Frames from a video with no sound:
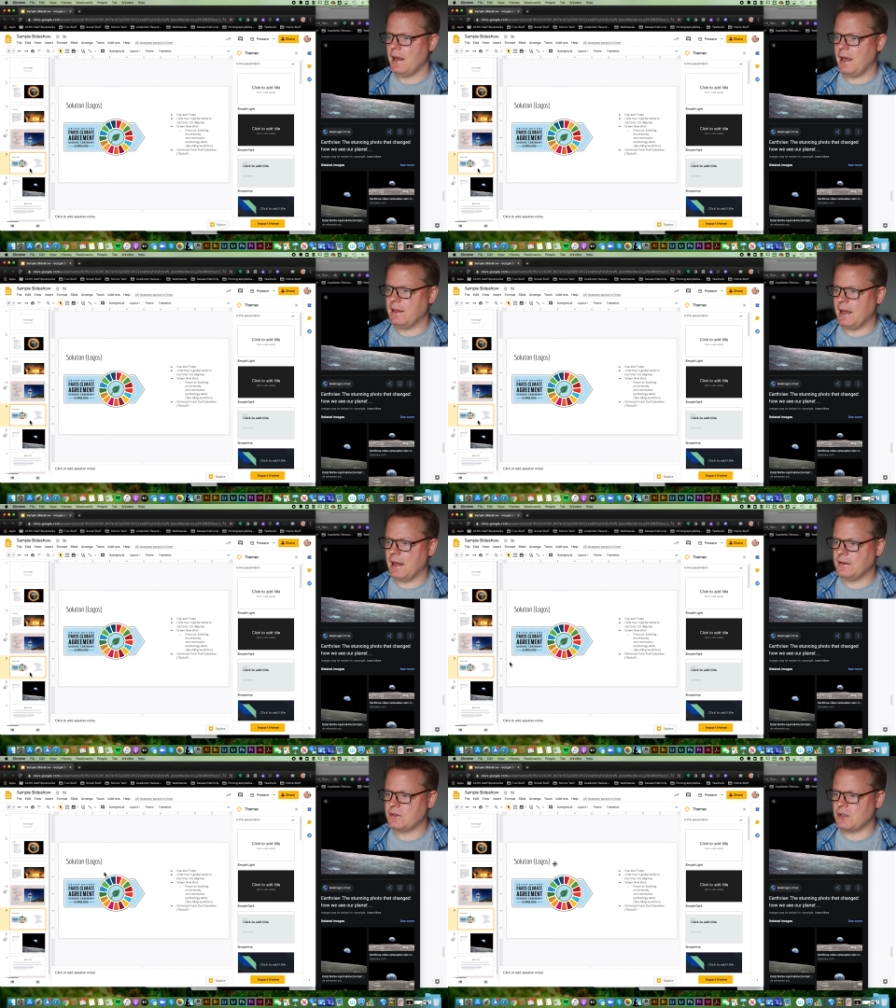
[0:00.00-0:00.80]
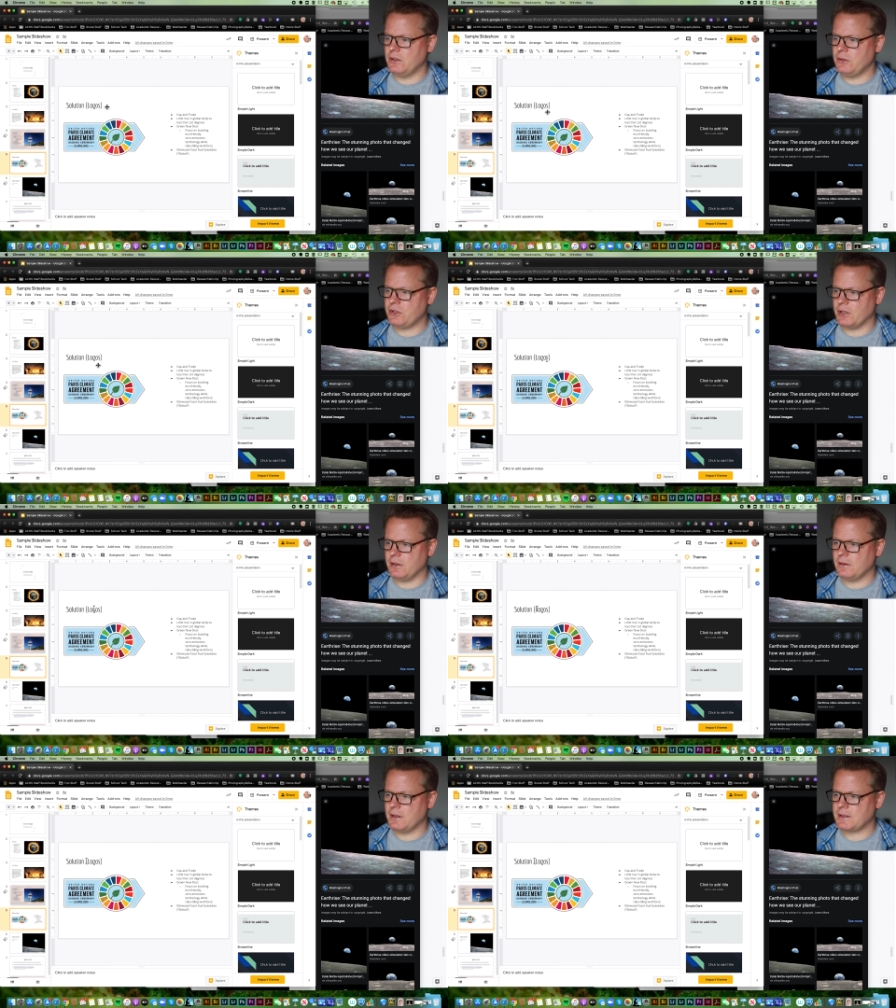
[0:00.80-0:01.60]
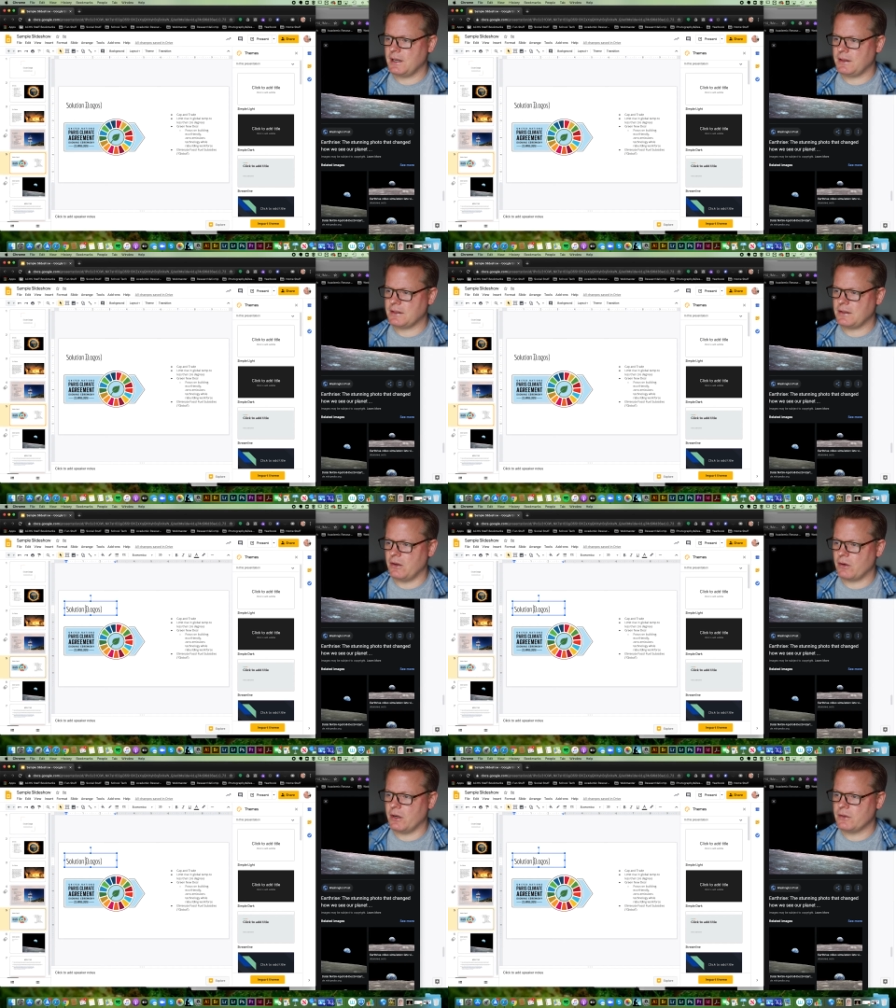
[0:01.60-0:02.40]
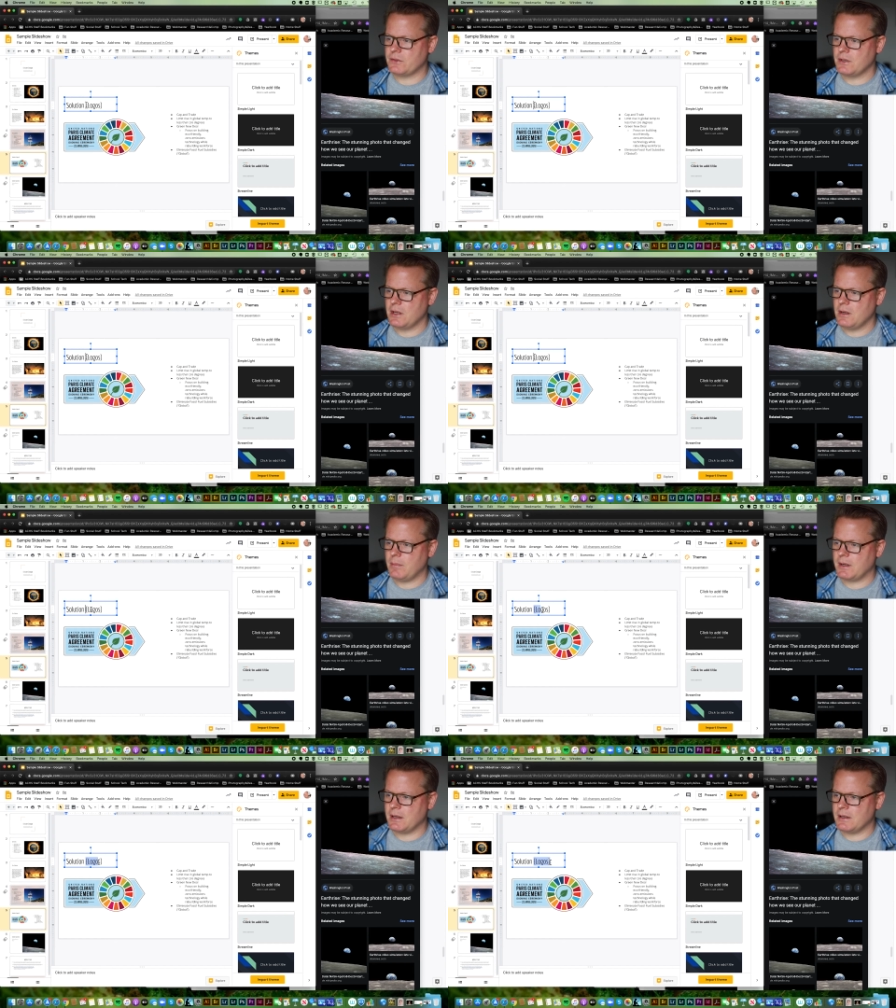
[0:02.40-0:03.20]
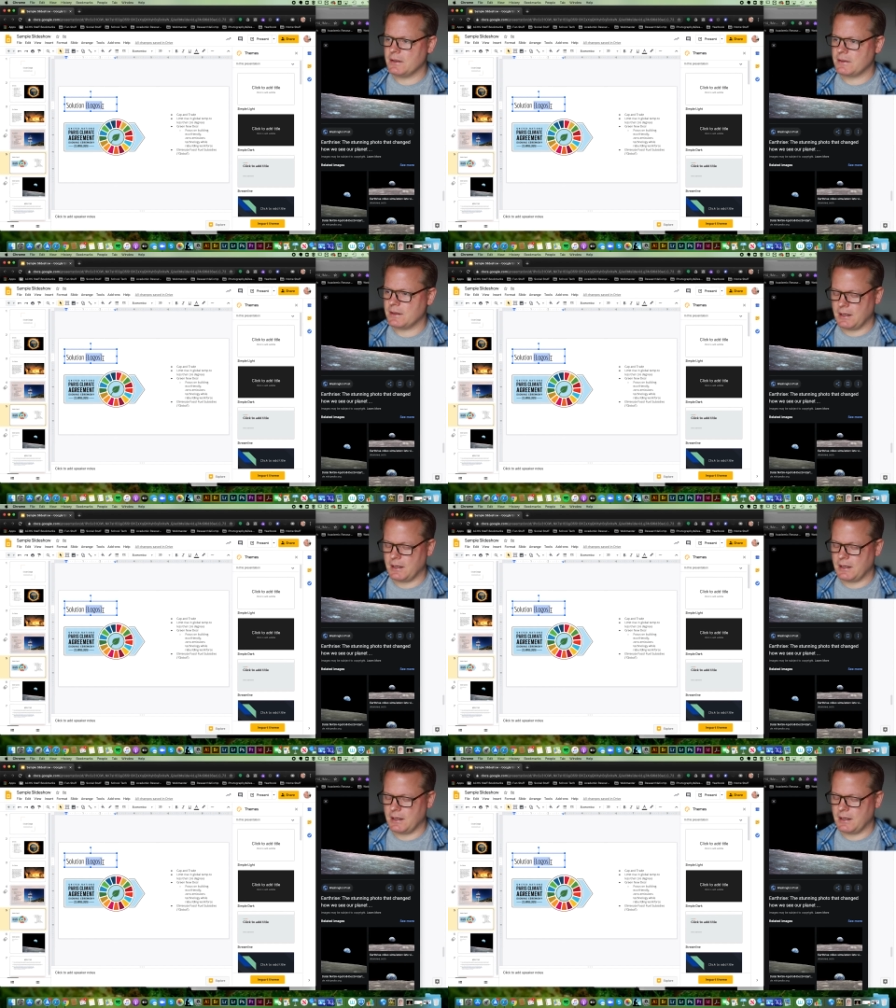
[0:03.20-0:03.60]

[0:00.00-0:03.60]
And then solution. Let's cut this logos because,